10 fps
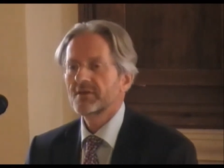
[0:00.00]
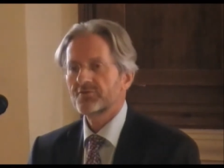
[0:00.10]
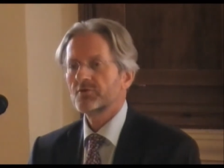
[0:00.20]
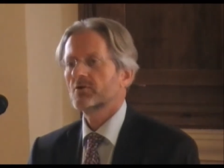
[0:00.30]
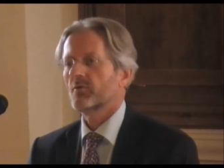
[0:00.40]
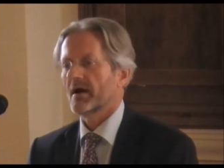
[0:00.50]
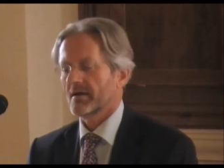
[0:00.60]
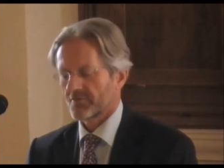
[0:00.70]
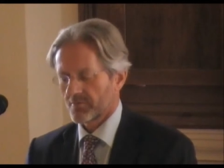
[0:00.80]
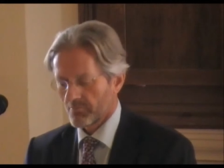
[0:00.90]
This
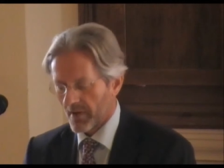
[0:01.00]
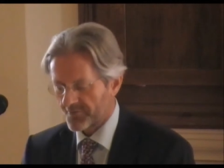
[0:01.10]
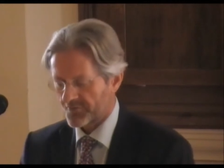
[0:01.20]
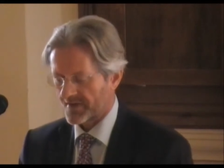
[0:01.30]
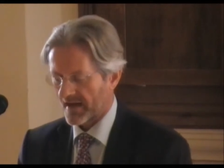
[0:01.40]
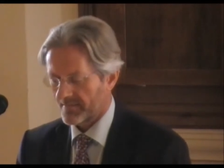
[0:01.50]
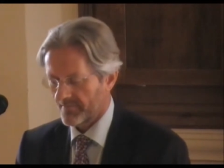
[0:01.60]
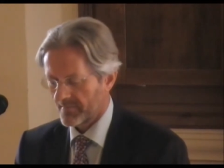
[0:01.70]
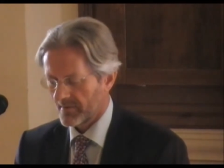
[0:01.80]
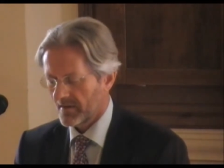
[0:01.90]
requires much
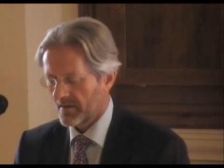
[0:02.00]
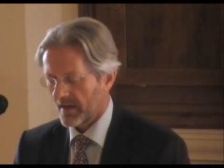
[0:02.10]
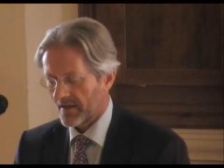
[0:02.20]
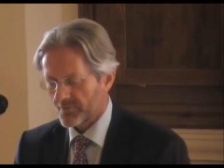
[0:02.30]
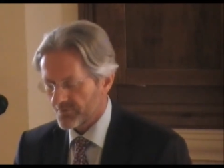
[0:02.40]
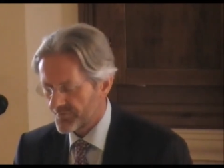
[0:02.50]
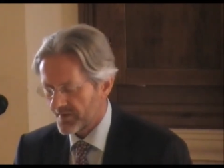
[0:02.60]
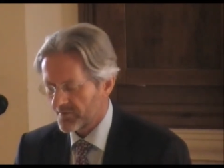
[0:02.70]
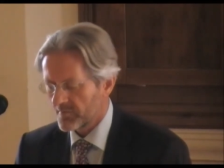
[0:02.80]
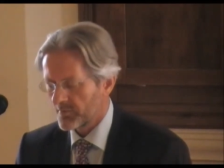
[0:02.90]
time and
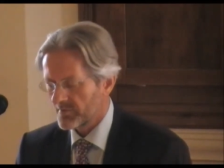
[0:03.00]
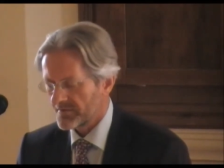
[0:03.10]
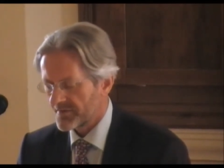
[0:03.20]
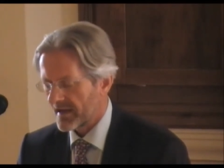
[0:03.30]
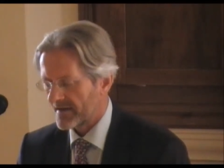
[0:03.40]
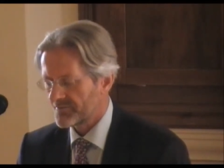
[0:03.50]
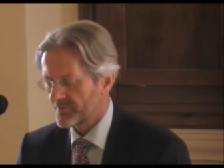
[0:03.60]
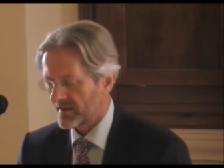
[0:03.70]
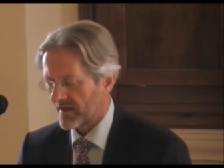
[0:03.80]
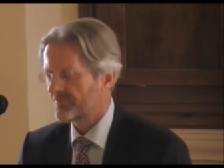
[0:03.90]
considerable
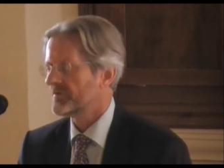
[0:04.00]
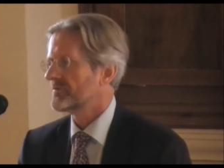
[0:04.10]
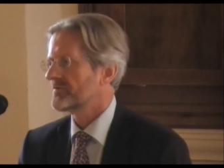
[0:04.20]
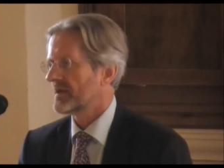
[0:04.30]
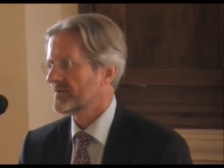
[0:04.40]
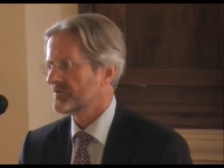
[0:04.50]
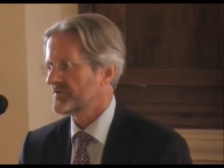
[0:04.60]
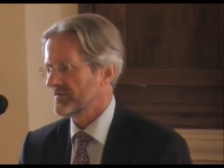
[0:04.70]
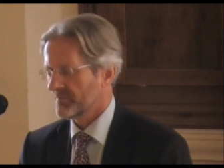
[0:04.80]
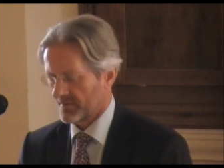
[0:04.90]
intellectual efforts and
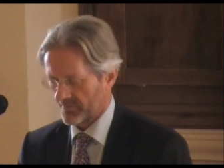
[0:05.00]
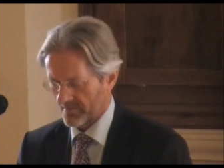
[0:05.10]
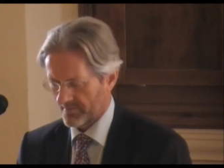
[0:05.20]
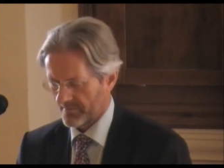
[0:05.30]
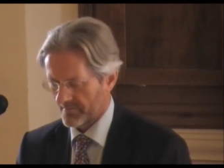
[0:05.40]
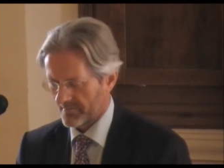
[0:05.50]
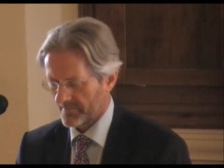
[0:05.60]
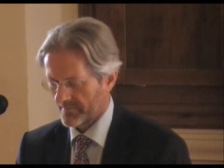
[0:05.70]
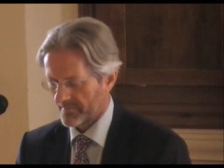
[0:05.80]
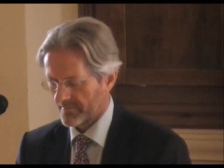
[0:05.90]
achievements.
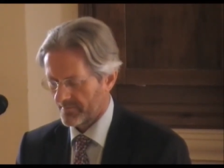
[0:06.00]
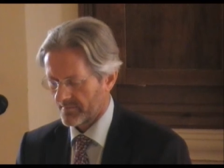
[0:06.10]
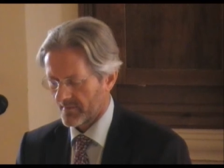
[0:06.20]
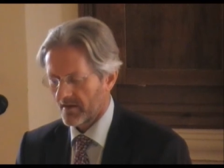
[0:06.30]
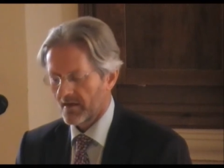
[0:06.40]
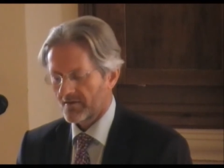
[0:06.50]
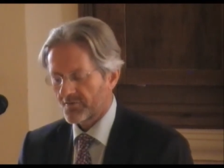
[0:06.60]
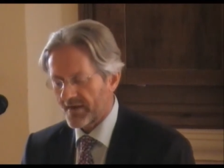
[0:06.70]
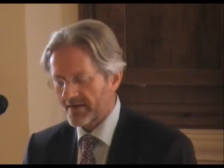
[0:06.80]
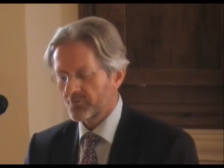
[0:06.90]

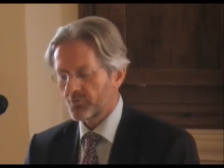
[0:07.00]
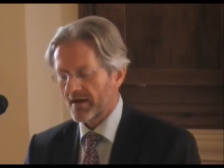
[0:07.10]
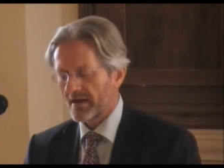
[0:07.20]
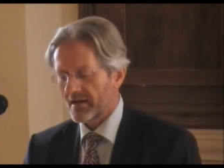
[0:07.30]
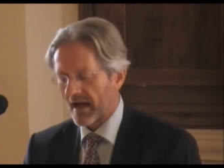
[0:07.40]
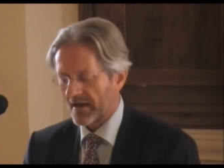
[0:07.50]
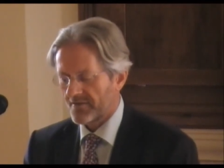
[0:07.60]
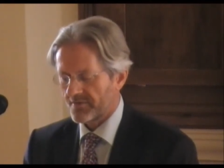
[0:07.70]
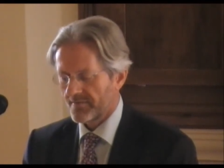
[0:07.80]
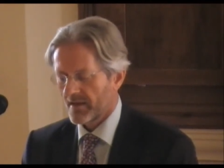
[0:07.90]
The second way
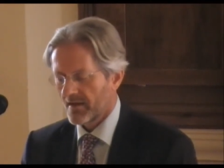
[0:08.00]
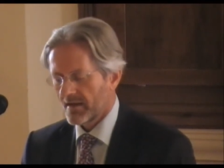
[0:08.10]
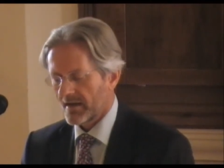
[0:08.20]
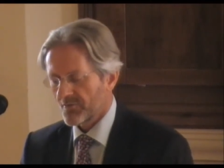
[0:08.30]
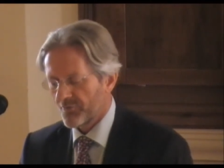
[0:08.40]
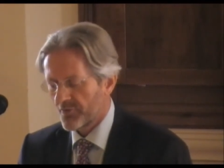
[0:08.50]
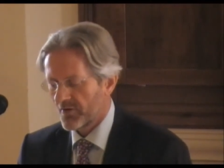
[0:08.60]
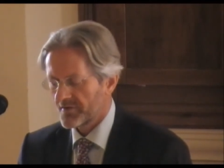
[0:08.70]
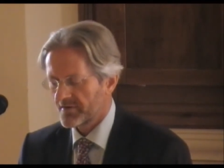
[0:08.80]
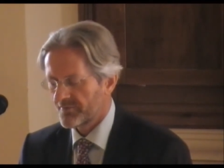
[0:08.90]
lies in the
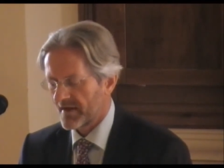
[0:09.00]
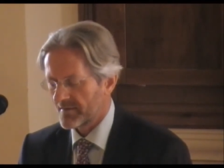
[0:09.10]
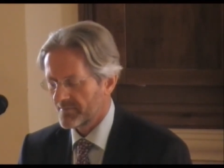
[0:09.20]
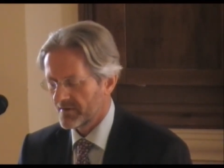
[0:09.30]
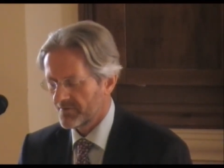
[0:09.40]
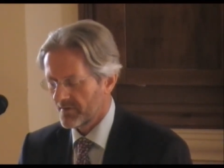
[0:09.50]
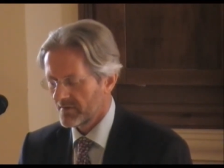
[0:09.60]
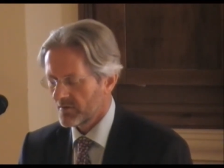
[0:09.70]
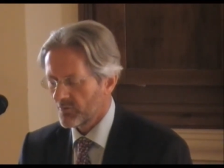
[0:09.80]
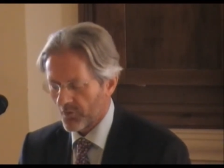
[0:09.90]
further development
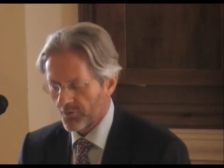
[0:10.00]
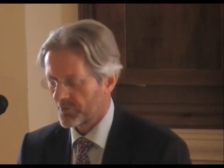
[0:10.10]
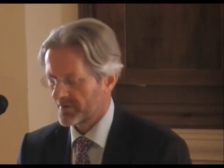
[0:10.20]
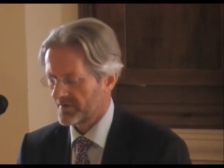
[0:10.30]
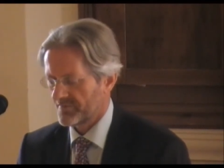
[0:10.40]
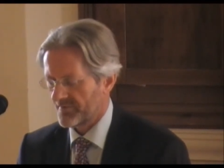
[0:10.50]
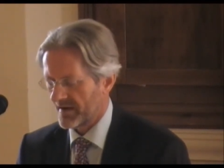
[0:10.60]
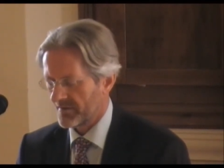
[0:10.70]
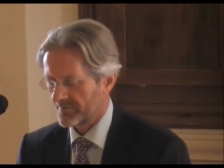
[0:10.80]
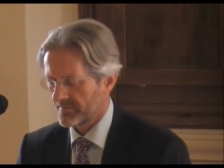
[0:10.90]
of authority
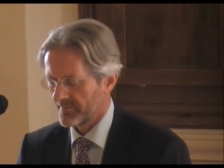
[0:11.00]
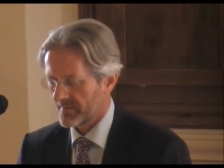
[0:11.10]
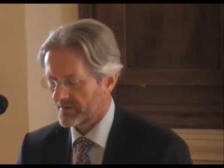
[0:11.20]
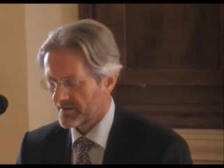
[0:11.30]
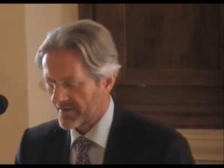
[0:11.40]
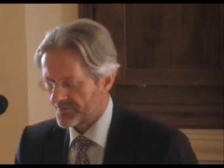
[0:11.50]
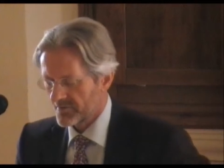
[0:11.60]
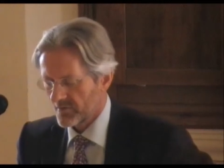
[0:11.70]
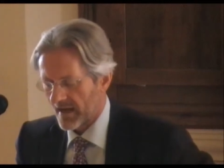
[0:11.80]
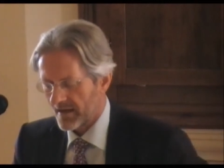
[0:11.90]
files in the
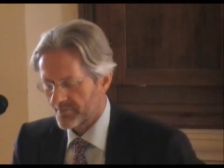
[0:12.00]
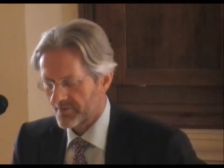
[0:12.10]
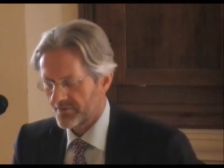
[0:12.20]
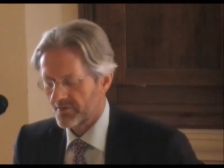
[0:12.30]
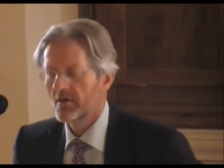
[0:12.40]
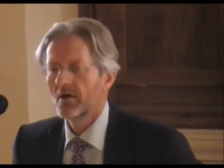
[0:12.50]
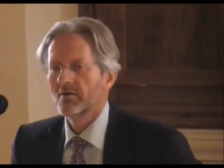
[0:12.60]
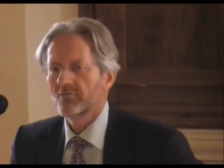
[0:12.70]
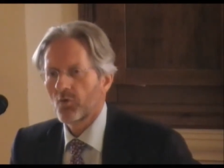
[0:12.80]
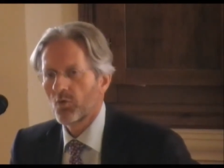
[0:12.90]
national libraries
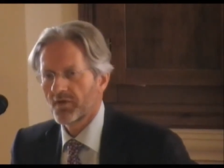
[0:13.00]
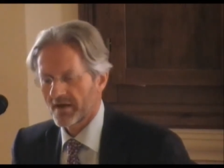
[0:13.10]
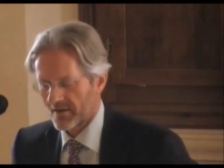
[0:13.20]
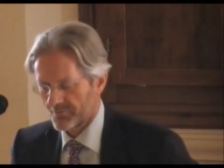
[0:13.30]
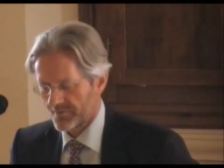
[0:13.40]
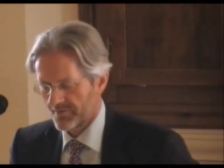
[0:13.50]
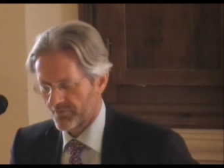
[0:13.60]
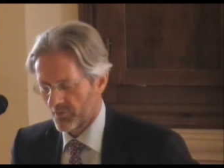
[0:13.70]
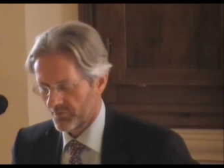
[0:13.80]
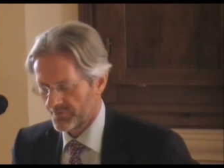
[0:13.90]
of all the countries
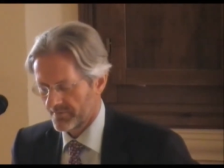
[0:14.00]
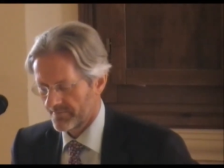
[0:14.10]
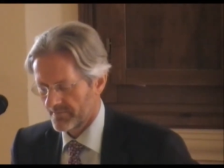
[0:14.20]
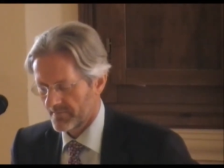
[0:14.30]
involved,